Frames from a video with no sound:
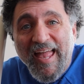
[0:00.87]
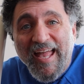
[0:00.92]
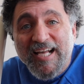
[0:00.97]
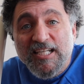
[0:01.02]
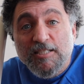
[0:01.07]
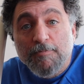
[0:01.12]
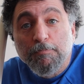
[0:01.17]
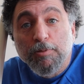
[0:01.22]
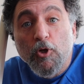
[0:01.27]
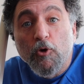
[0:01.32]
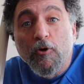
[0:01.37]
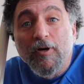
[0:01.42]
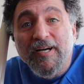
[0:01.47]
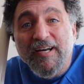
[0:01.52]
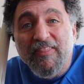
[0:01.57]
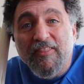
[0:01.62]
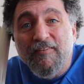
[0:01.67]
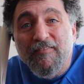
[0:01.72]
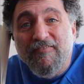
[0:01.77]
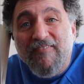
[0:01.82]

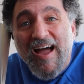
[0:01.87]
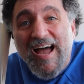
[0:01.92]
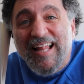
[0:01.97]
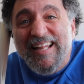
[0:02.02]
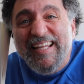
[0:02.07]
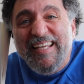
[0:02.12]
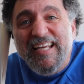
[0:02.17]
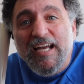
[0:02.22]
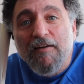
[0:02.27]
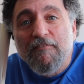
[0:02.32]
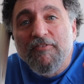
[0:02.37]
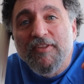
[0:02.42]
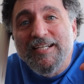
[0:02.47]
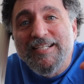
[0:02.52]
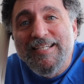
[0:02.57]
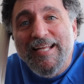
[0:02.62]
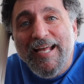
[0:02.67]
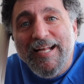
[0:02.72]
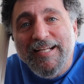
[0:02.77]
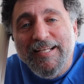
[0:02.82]
Explore the Valley of
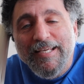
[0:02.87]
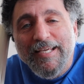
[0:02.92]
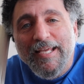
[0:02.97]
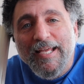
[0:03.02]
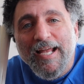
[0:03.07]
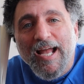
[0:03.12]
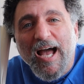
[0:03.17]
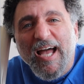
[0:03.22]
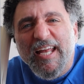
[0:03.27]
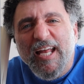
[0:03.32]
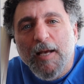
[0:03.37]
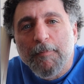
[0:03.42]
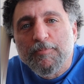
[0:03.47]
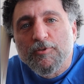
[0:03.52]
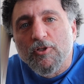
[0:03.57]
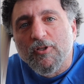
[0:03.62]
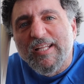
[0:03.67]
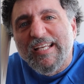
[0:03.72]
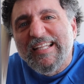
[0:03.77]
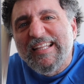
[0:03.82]
the Dead King. I
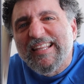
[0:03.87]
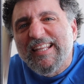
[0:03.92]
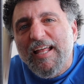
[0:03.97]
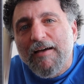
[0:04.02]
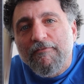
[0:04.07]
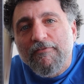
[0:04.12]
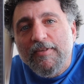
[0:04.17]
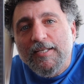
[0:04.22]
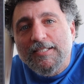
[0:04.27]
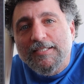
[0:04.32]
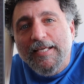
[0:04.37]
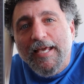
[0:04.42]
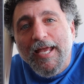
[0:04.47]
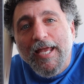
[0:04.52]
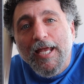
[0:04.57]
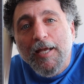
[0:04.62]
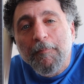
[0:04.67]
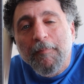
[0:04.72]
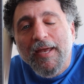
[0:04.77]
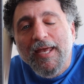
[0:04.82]
absolutely love this
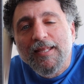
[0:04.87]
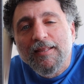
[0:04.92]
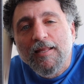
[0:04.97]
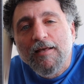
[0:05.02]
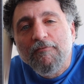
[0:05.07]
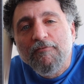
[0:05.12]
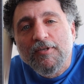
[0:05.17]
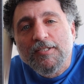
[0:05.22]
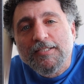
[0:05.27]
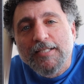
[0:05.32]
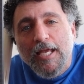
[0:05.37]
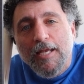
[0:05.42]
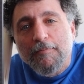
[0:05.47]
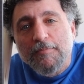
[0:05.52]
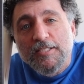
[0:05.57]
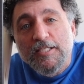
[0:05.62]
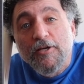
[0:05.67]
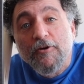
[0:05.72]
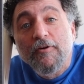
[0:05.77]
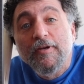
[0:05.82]
game and love this
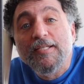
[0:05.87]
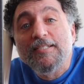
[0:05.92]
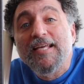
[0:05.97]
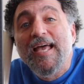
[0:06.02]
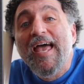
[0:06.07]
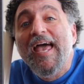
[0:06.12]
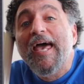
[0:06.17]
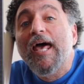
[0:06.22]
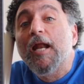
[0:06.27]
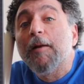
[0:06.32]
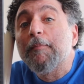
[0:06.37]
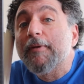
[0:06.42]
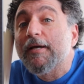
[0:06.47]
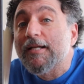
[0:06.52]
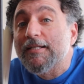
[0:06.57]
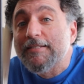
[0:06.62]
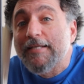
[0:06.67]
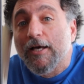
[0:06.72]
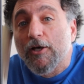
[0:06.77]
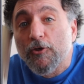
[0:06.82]
game series, and I'm
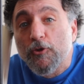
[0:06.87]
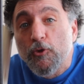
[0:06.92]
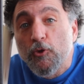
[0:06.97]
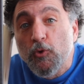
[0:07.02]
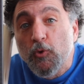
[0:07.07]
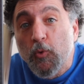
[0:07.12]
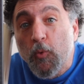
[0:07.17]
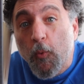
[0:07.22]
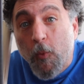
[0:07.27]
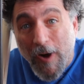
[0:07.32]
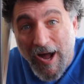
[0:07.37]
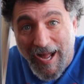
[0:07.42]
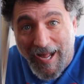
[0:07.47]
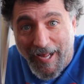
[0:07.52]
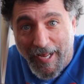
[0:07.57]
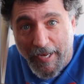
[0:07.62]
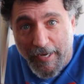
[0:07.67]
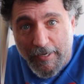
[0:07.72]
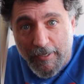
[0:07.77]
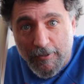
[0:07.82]
going to tell you
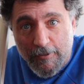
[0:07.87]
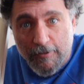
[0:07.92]
why.